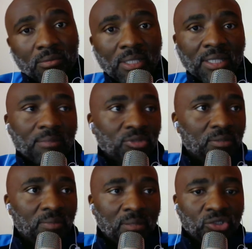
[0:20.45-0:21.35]
Welcome to
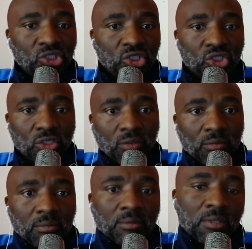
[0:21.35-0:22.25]
the Mamu G
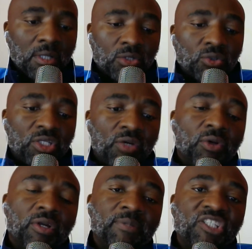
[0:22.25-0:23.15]
Show. Today we're
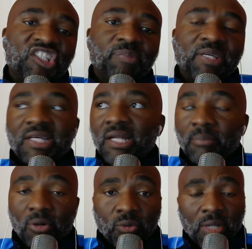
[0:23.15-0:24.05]
going to be speaking
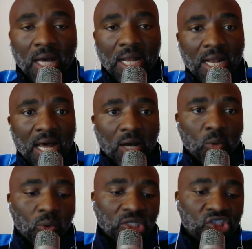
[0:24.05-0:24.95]
about
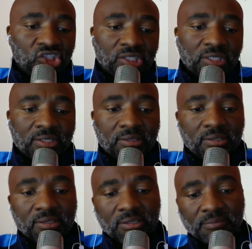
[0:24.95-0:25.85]

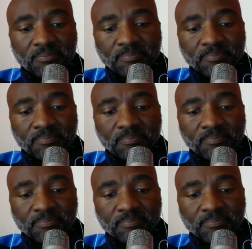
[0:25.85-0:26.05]
languages.